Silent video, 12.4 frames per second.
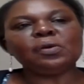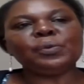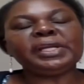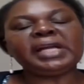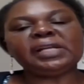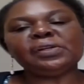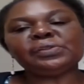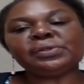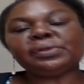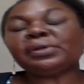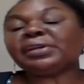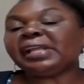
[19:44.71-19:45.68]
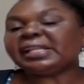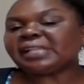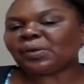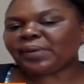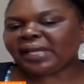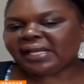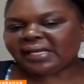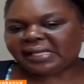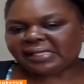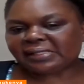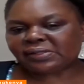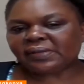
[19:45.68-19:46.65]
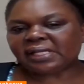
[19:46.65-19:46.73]
We can also create
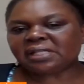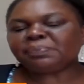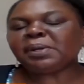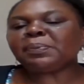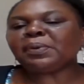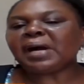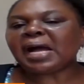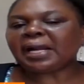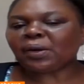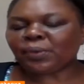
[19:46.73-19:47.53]
awareness so that people are